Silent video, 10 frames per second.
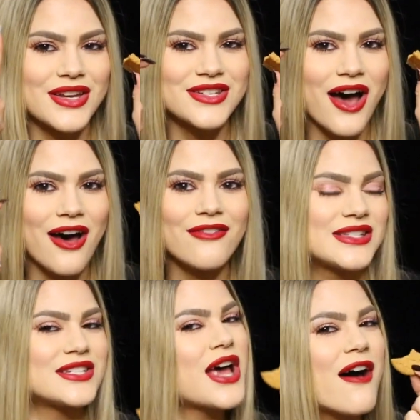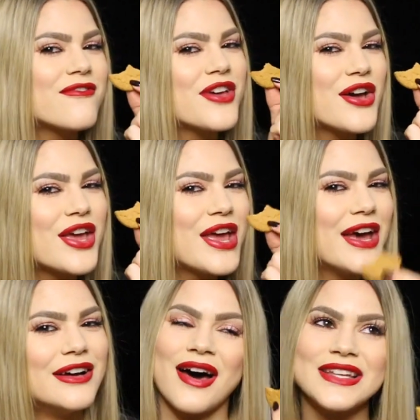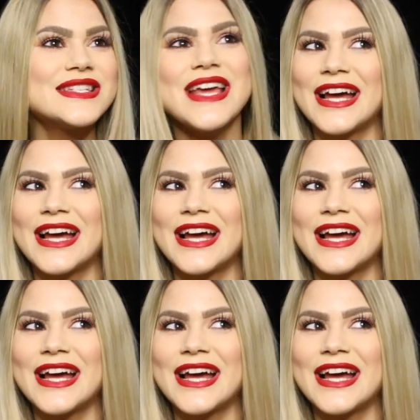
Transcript: tough. It's a tough cookie. Honestly,